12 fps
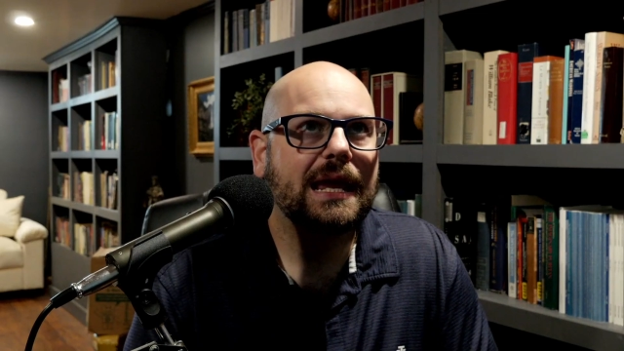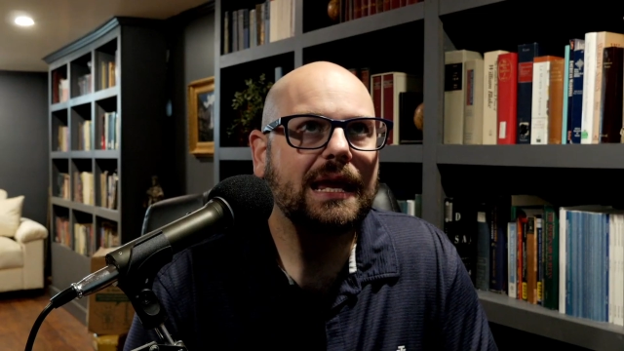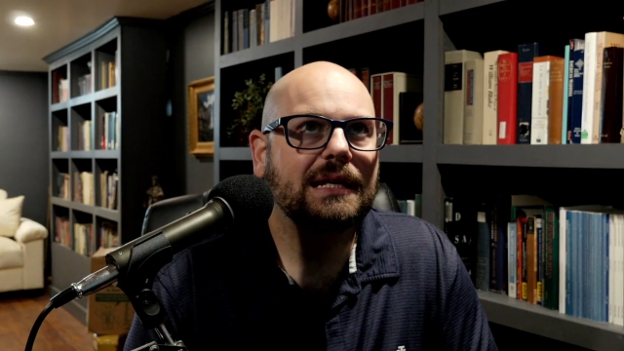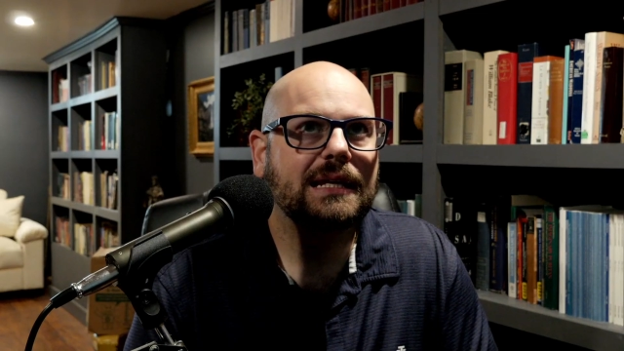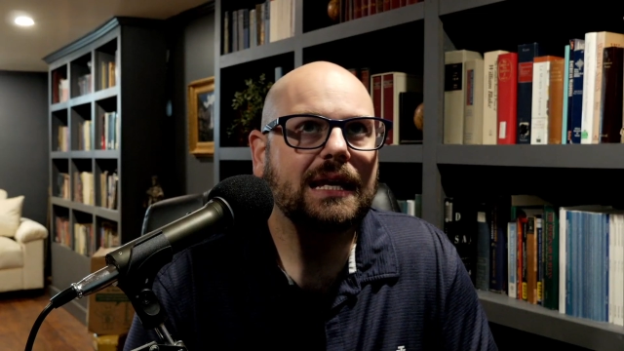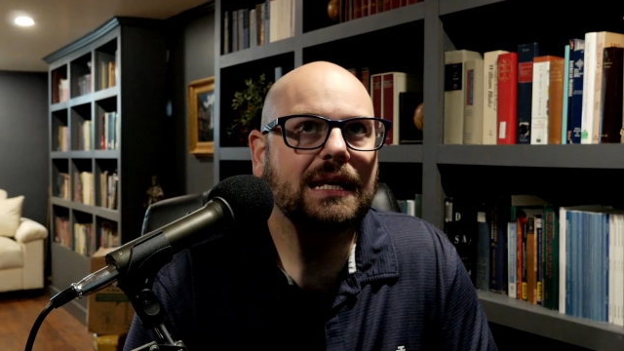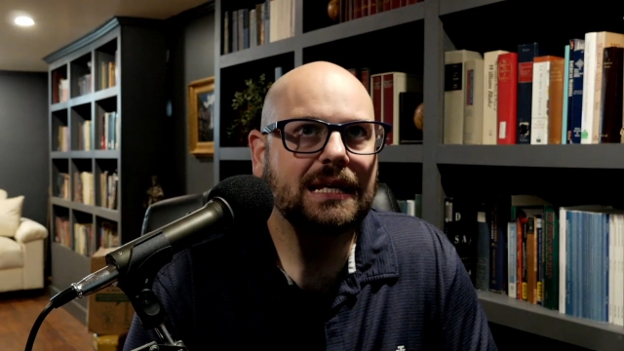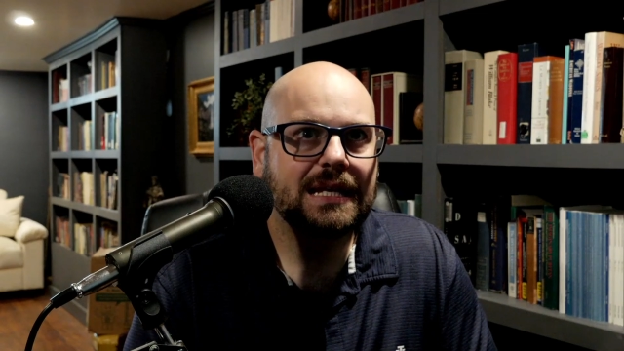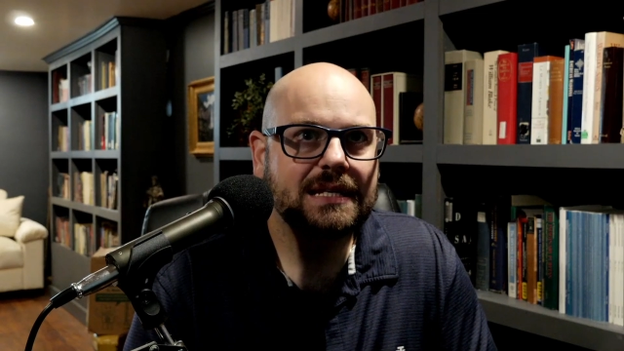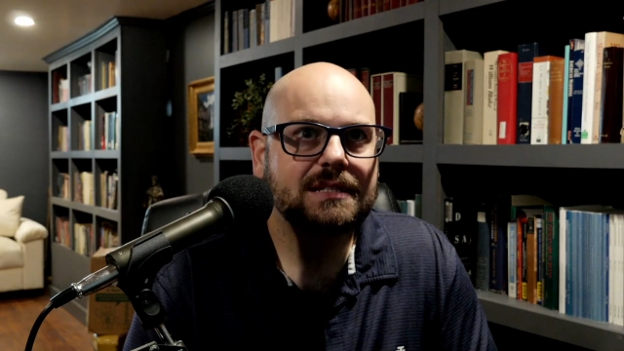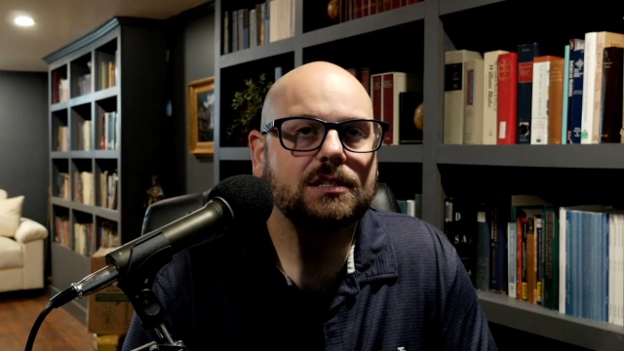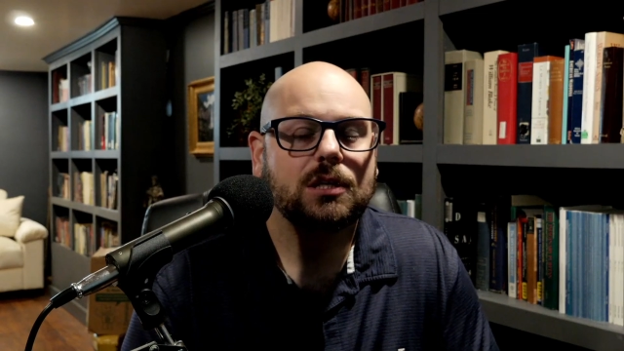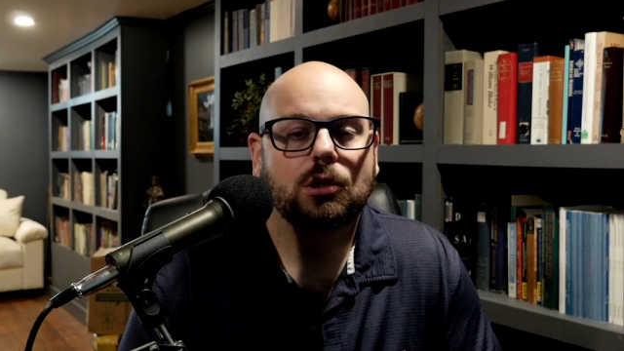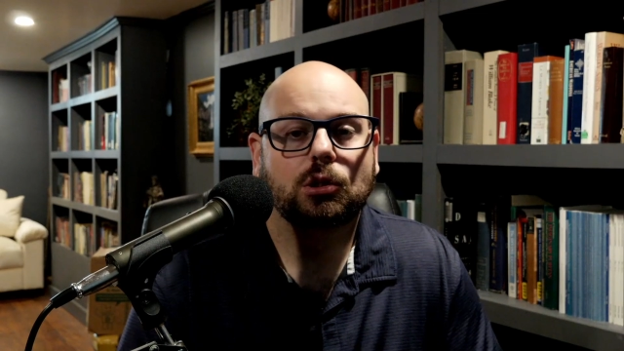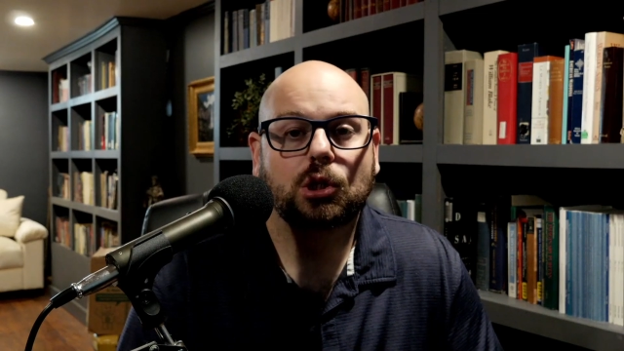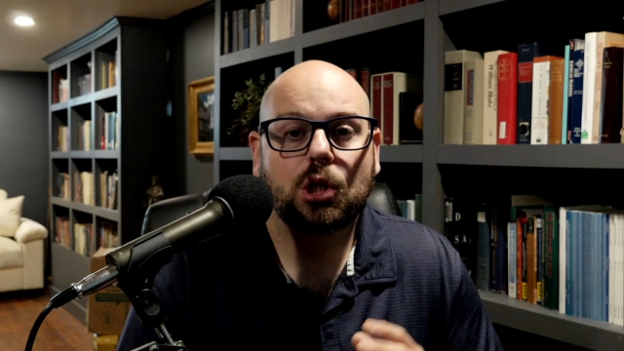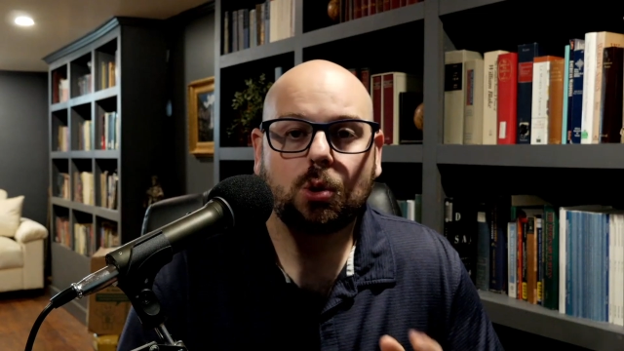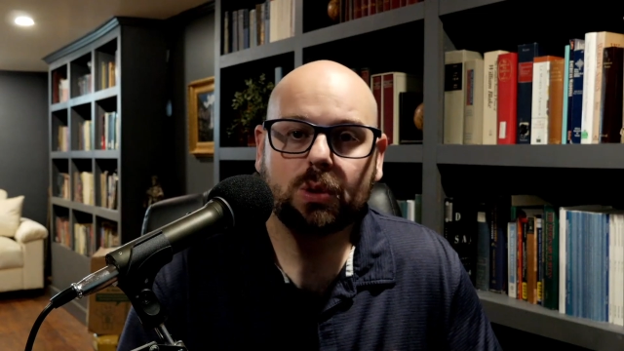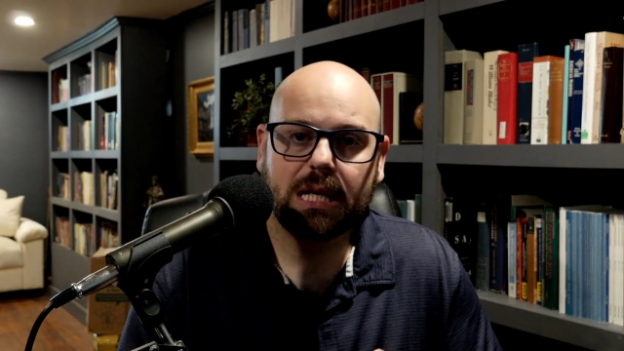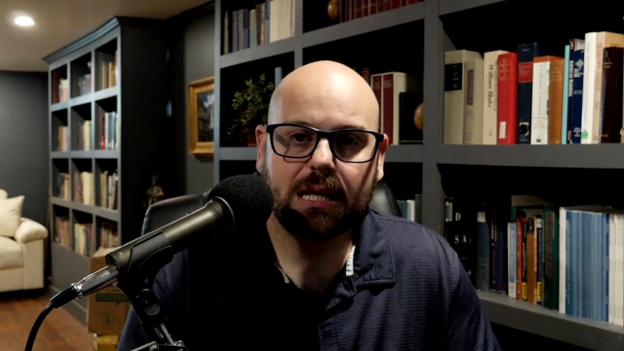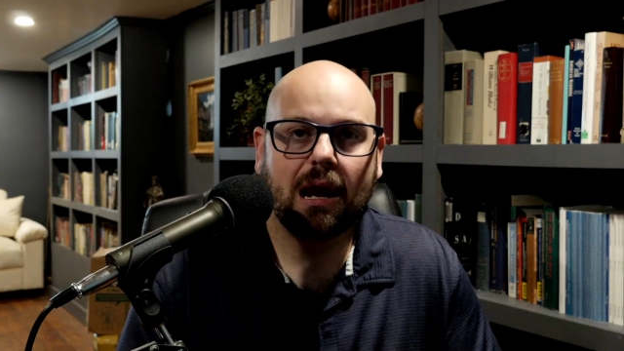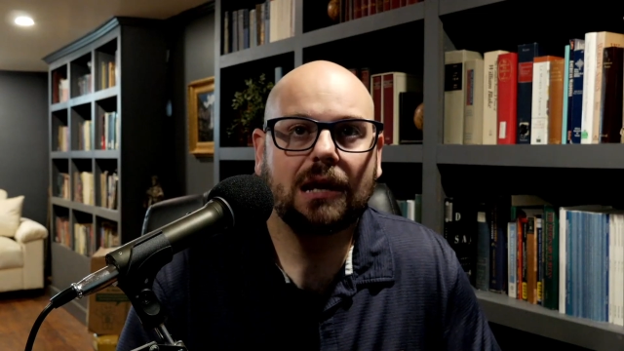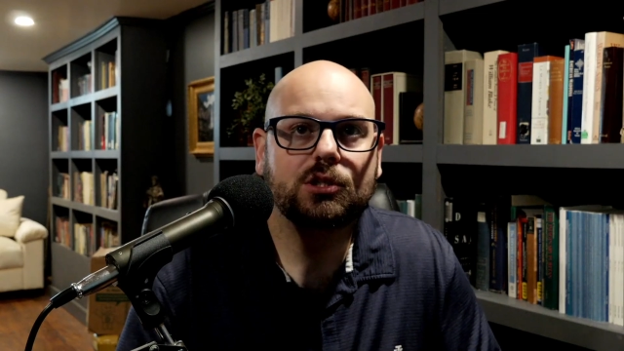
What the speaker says: it is Loki.